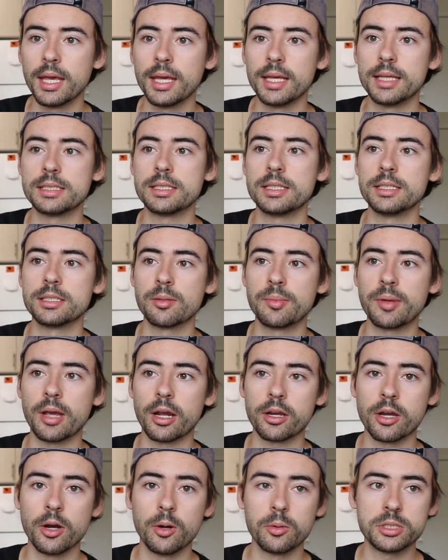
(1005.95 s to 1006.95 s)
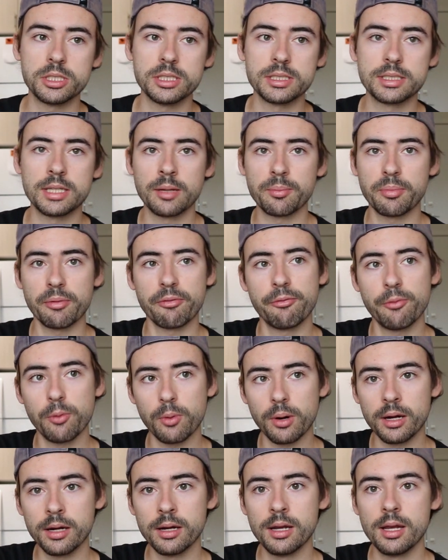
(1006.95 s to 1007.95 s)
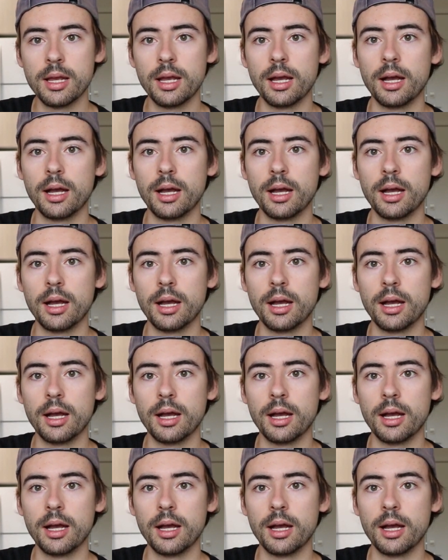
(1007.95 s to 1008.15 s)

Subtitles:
is he's going to be our coach. He's done it before.